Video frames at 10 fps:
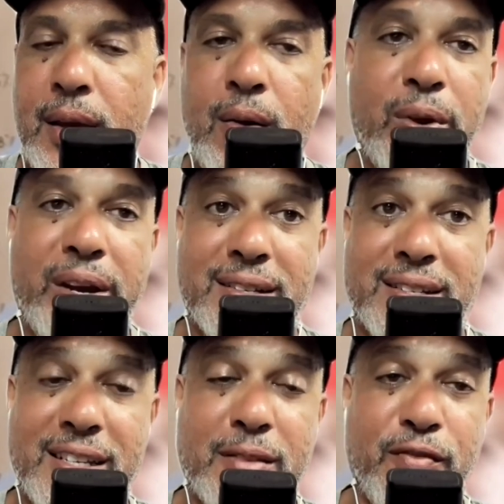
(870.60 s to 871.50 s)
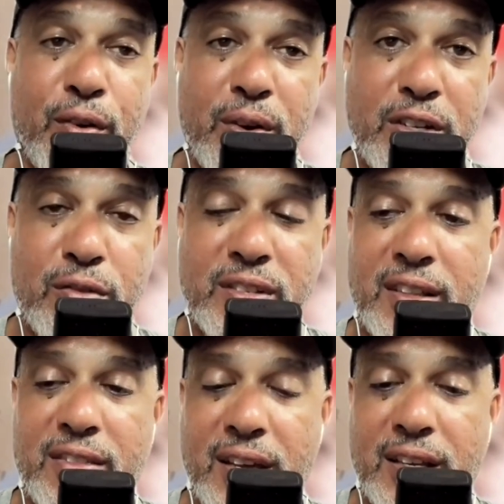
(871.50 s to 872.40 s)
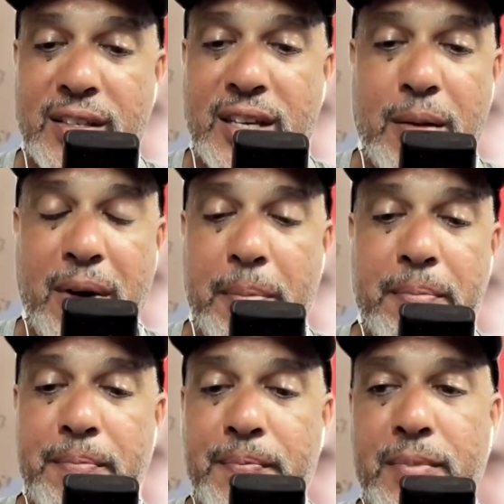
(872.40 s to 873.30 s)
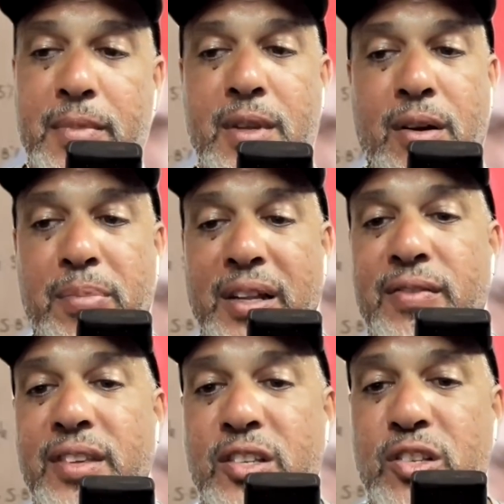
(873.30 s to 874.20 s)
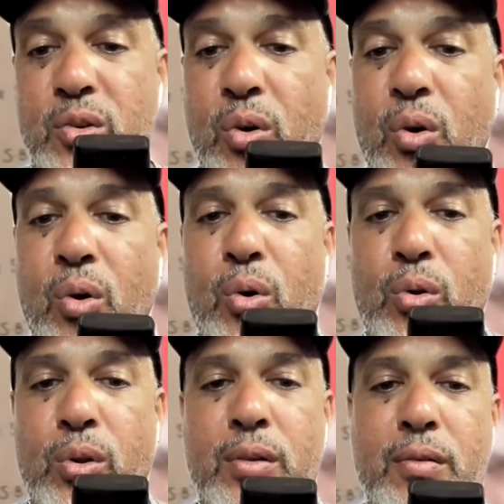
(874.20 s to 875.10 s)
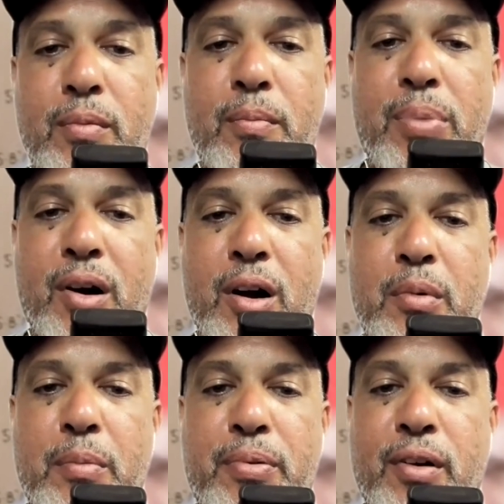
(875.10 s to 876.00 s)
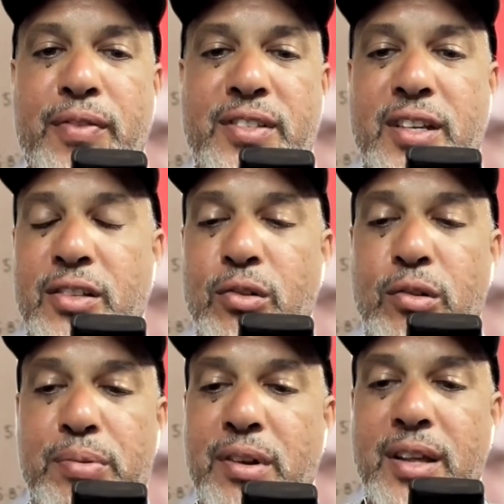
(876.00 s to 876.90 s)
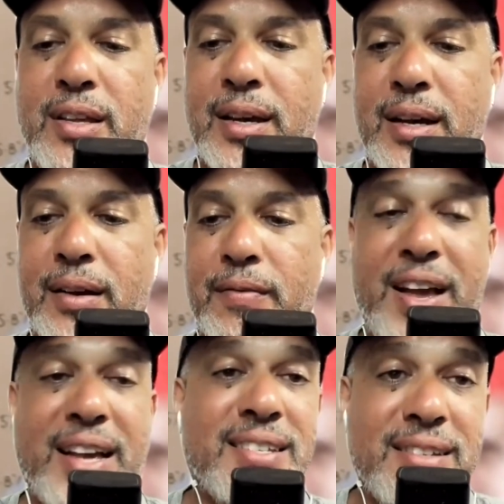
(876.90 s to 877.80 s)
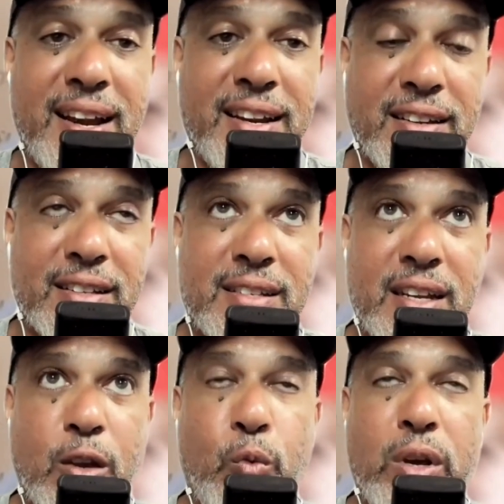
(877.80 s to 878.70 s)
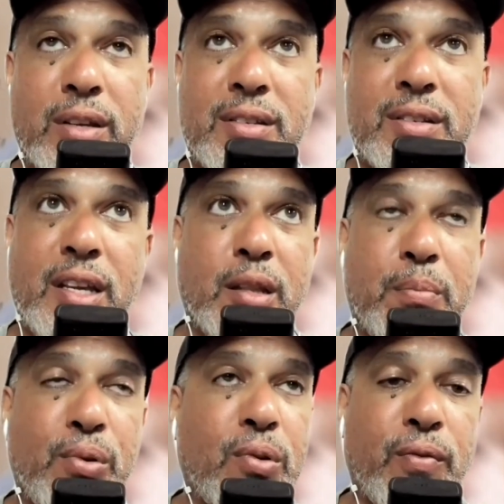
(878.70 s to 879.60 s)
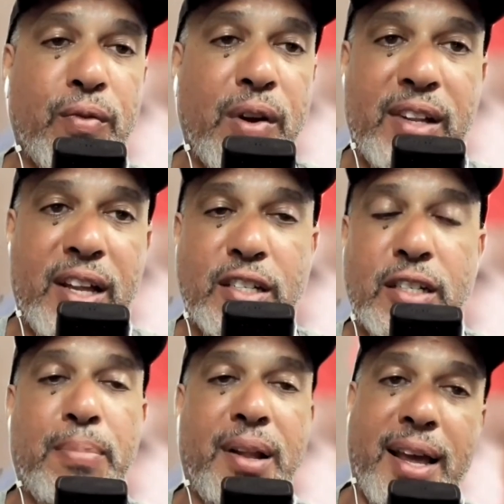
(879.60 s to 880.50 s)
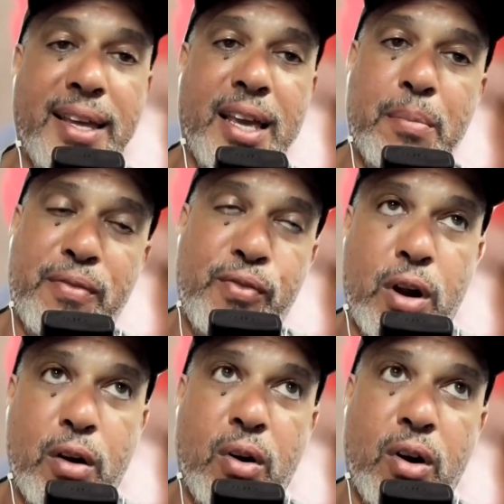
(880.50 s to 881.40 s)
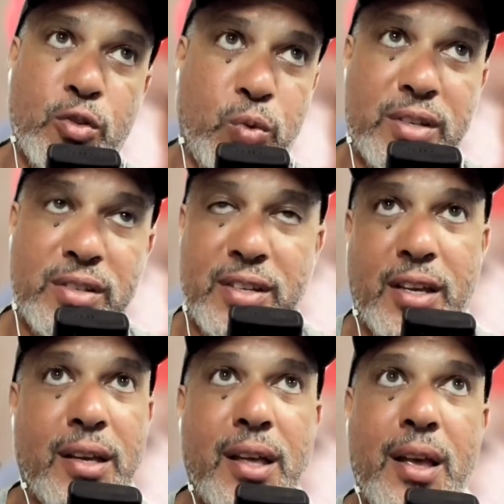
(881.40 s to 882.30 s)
We're going to see some very interesting things come up. I believe this is all Bible prophecy. It's all pretty fascinating to see. We are seeing the book of Revelation playing out before our eyes. We are seeing